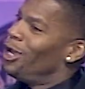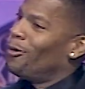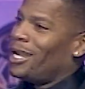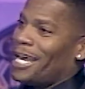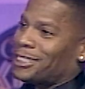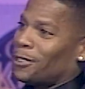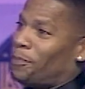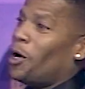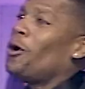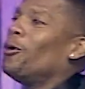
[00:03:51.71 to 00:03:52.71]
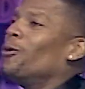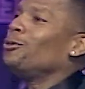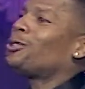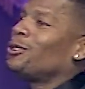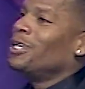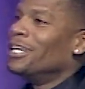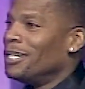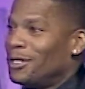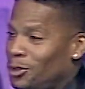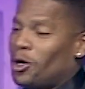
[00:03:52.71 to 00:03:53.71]
Well, I suppose
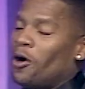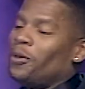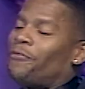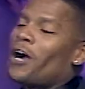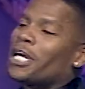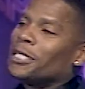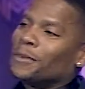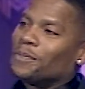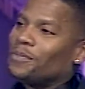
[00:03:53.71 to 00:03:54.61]
you're gonna be fucking.